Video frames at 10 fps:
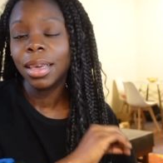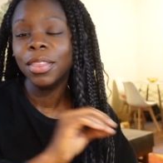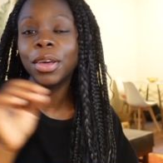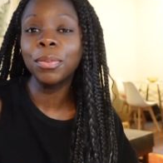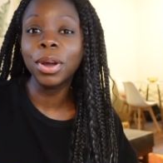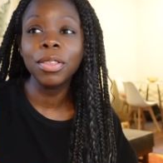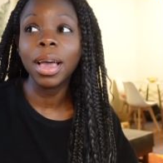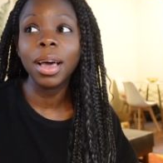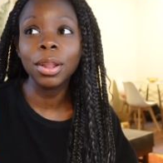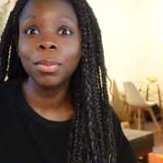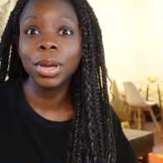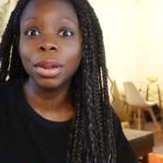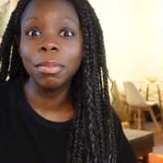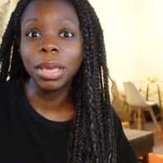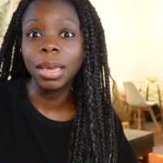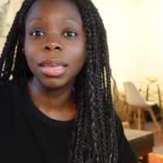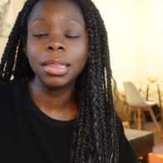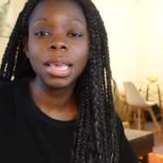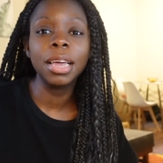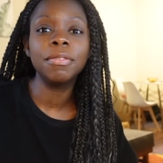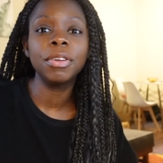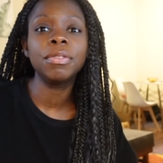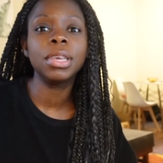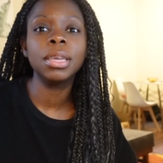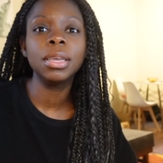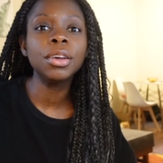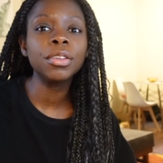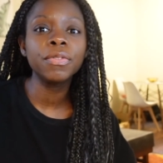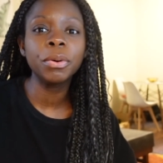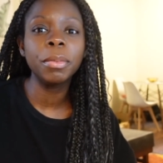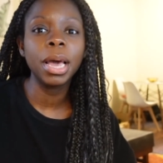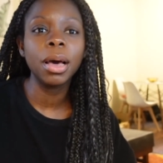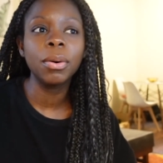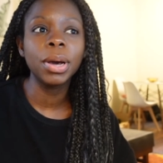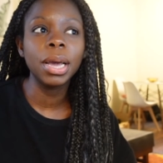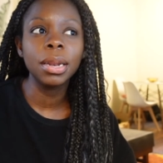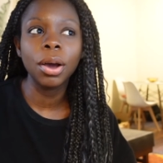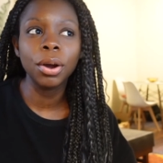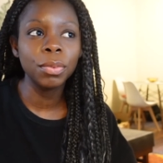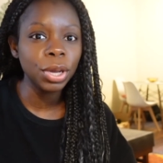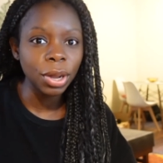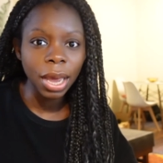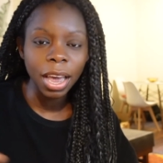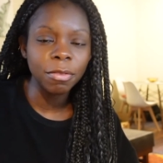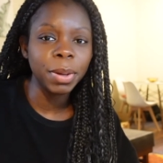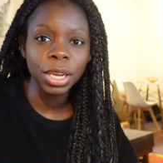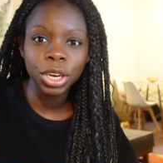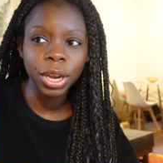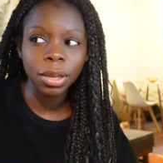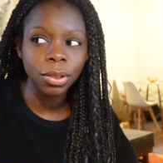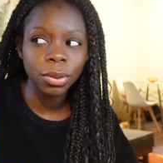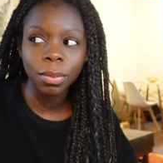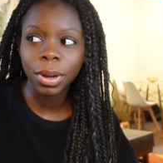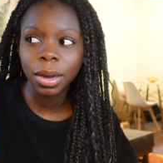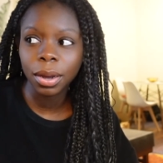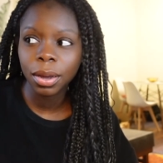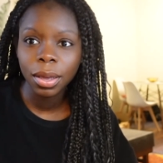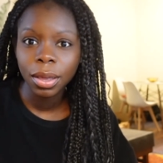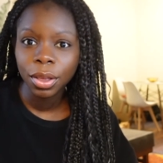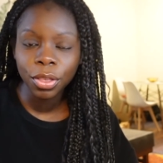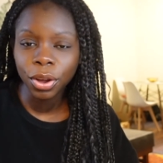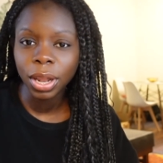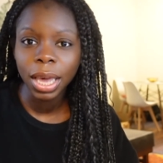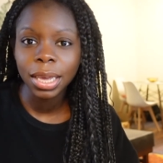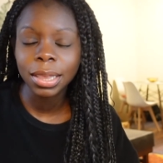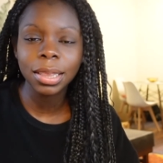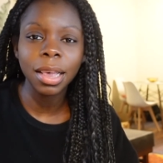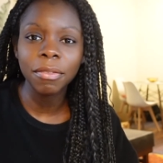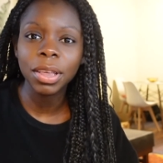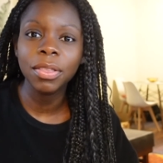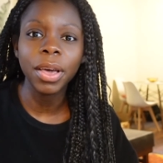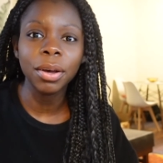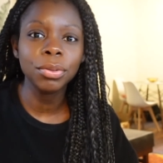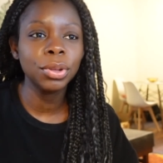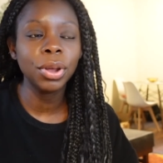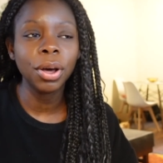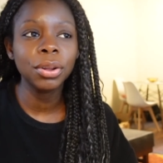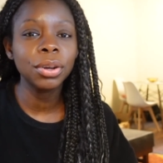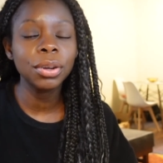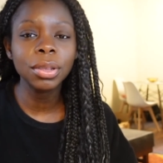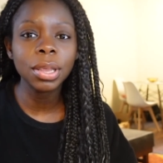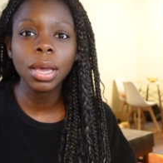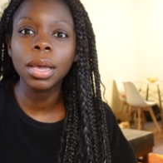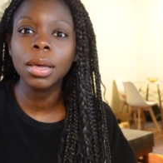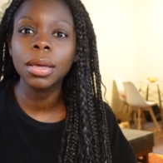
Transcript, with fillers: then where the hell are we going to be in 10, 15 years from now? And are we going to have paychecks to where they're like $7,000? Like